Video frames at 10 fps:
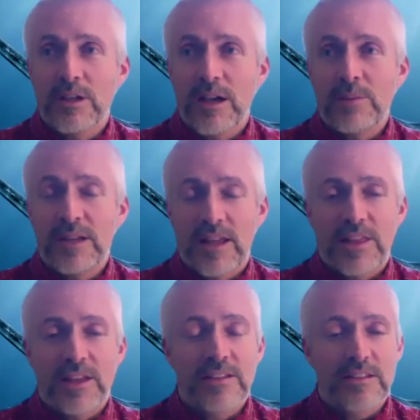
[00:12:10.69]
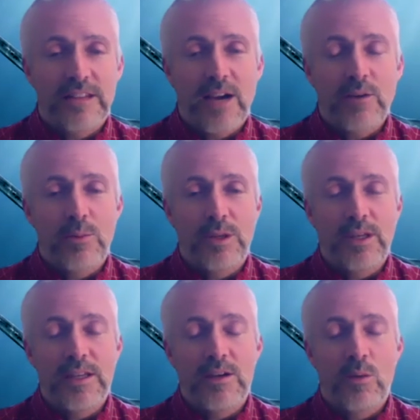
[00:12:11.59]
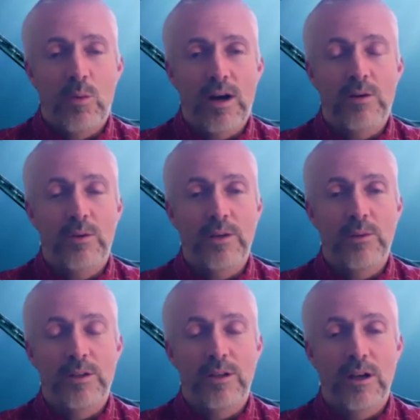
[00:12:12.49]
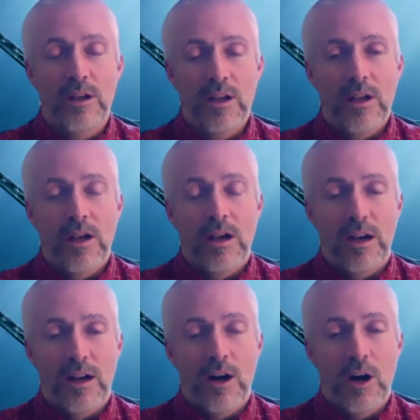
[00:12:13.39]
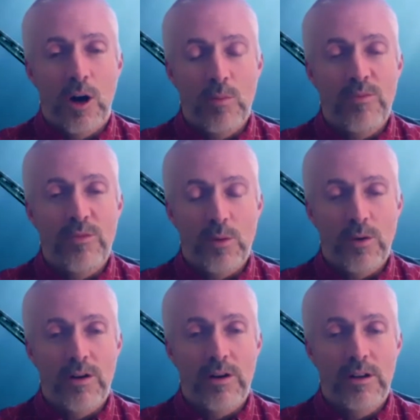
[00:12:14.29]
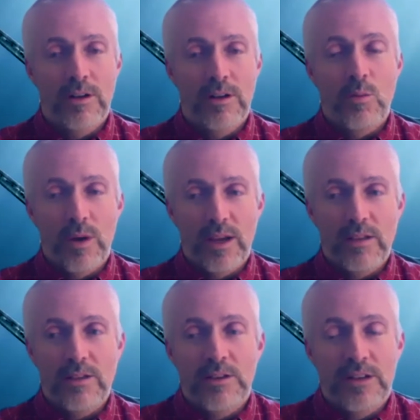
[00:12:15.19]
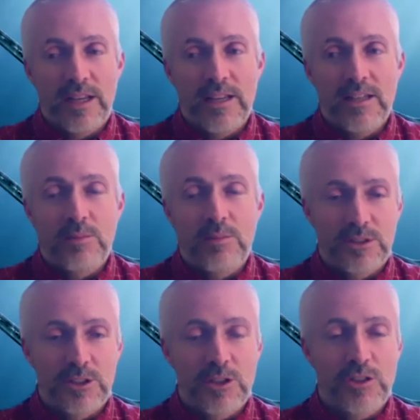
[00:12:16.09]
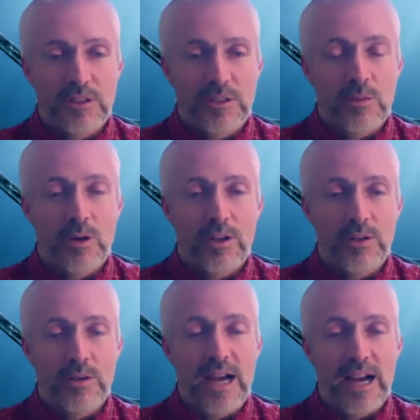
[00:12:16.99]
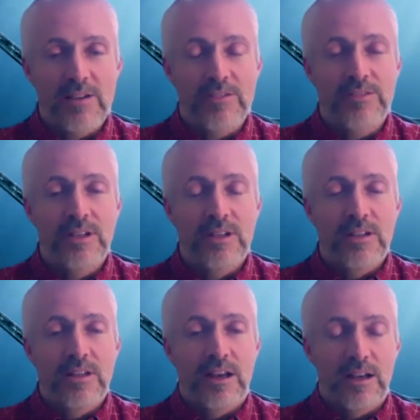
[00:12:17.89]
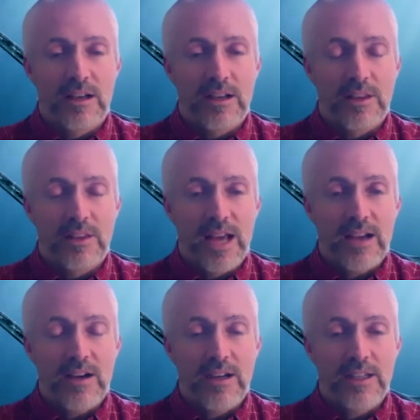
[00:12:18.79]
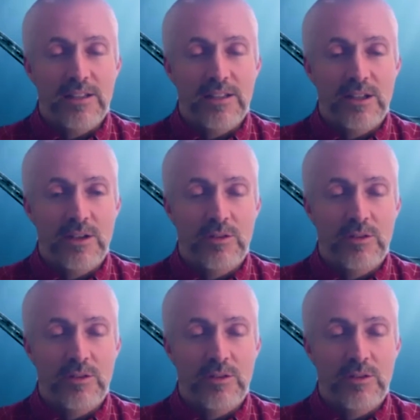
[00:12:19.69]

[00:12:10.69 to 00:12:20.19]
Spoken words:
I mean, I think that would be what we would hope for when you're in a position where you have that kind of